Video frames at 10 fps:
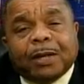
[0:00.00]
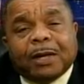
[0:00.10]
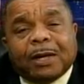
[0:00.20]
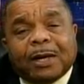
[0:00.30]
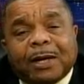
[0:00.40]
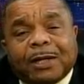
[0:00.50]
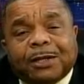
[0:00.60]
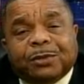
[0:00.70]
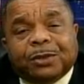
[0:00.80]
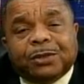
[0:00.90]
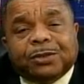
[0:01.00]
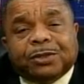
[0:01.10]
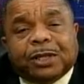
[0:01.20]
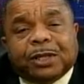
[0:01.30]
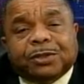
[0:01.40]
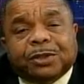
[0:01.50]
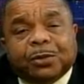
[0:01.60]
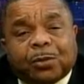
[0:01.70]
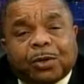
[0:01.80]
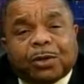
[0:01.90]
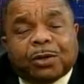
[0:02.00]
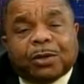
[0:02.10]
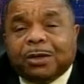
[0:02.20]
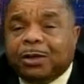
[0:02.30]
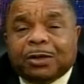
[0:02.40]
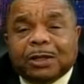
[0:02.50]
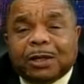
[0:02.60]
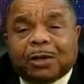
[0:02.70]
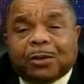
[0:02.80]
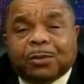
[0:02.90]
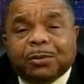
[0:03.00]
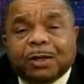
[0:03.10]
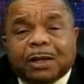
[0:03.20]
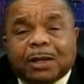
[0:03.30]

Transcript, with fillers: He had introduced us to the world early on,